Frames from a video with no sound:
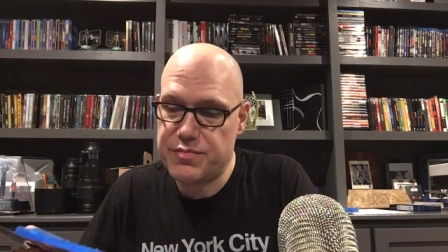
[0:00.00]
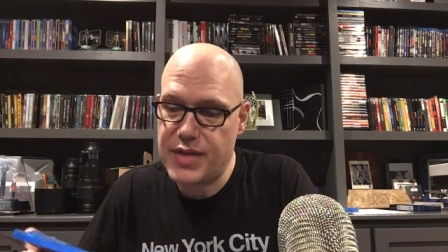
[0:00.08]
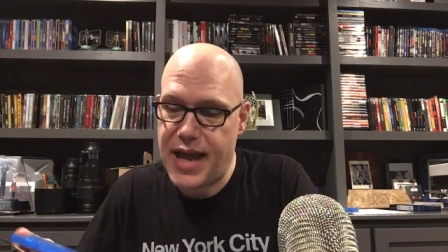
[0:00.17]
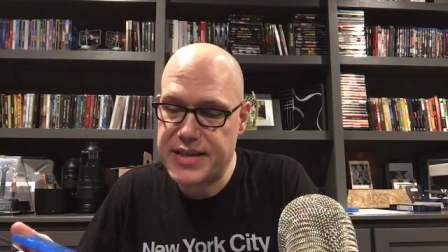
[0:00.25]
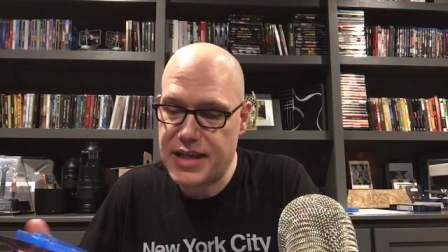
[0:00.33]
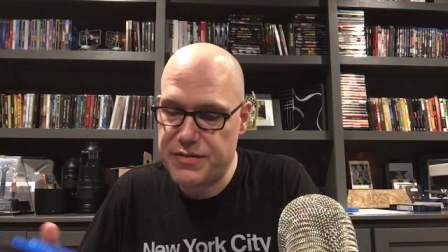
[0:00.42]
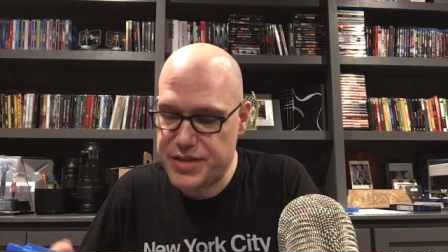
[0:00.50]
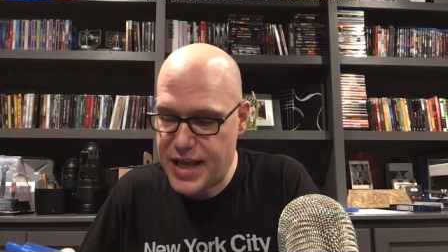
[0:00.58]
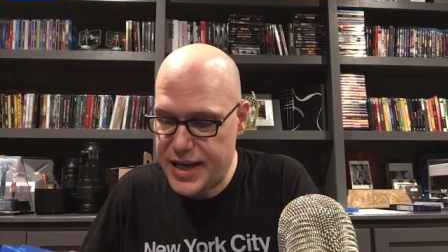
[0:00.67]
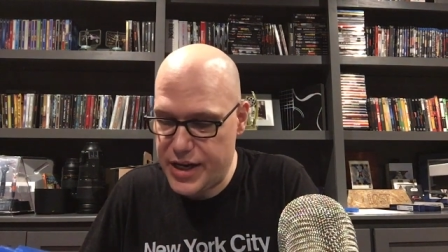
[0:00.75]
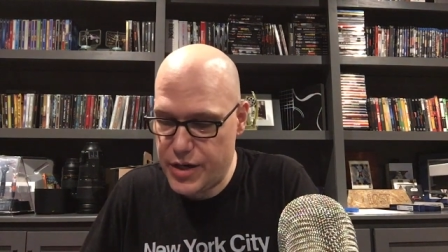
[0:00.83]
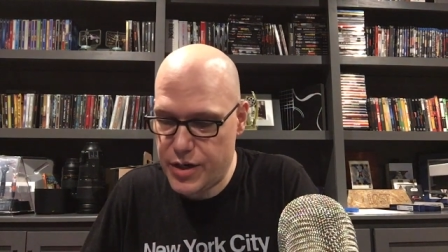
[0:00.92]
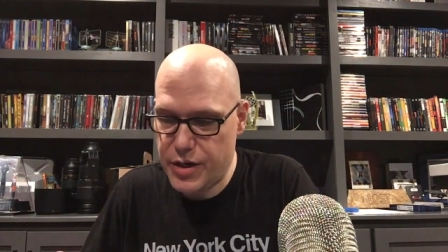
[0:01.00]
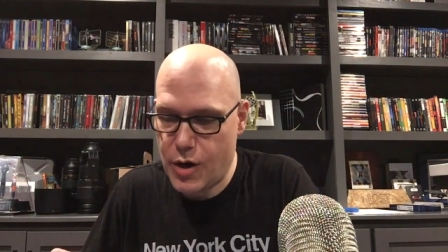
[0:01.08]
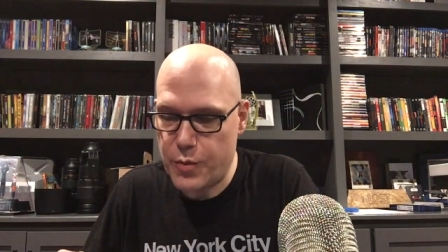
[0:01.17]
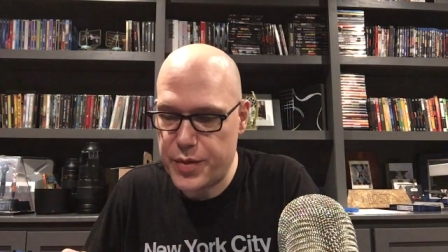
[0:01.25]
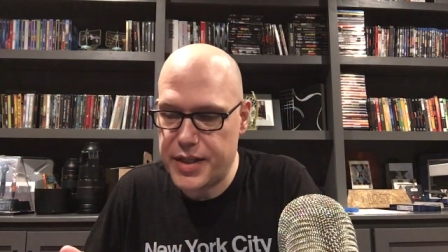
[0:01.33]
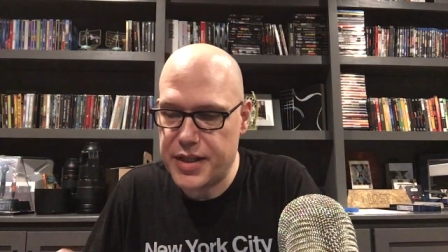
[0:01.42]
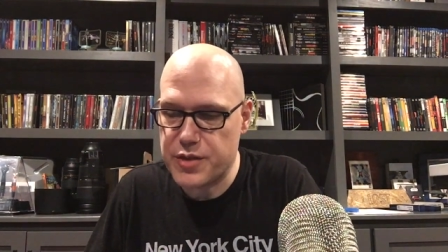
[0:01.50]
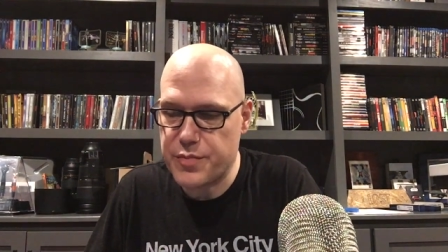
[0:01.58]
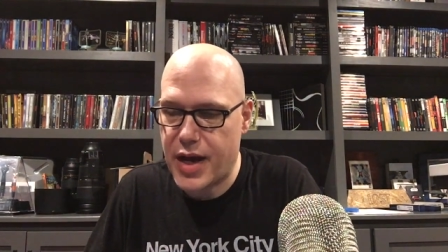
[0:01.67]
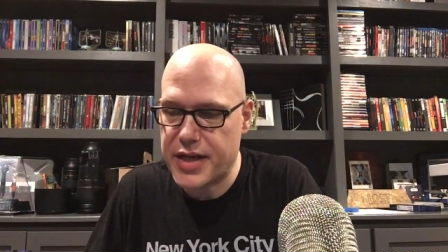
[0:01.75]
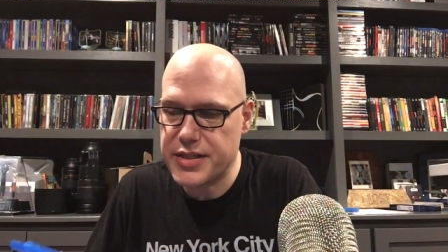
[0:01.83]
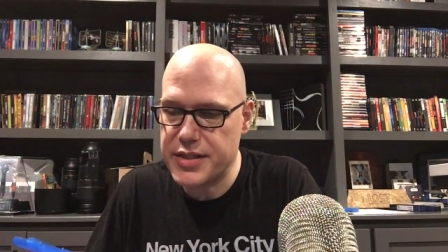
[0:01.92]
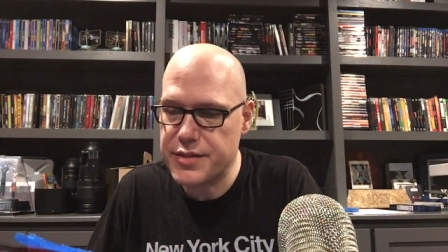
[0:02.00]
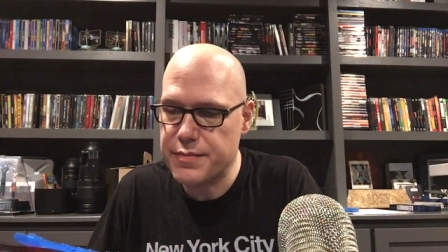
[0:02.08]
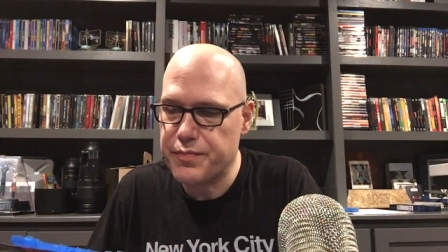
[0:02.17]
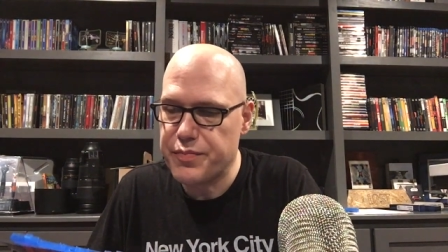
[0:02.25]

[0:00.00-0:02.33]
as I've sat here opening these boxes,